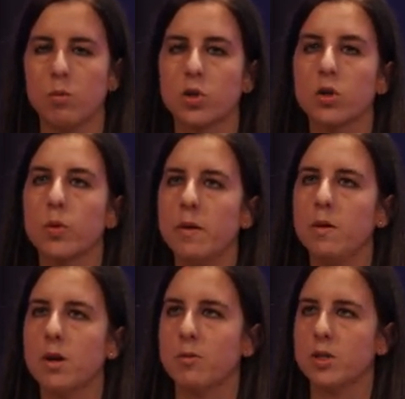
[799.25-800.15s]
So the way we
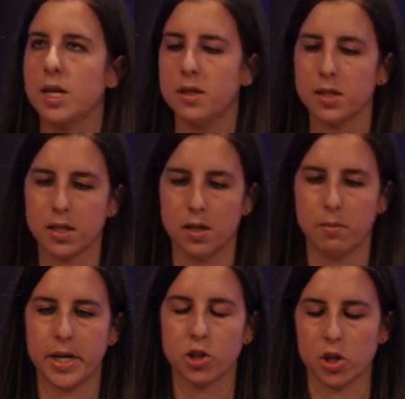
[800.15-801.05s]
represent this in a
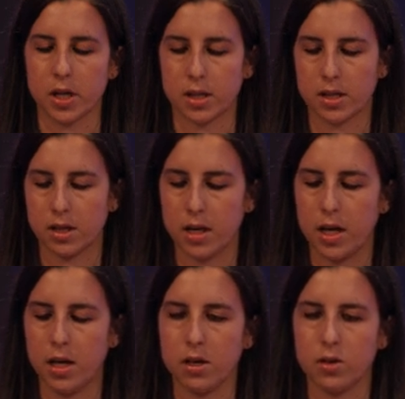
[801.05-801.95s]
matrix
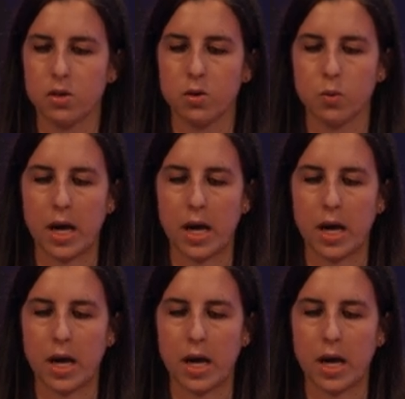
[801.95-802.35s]
is we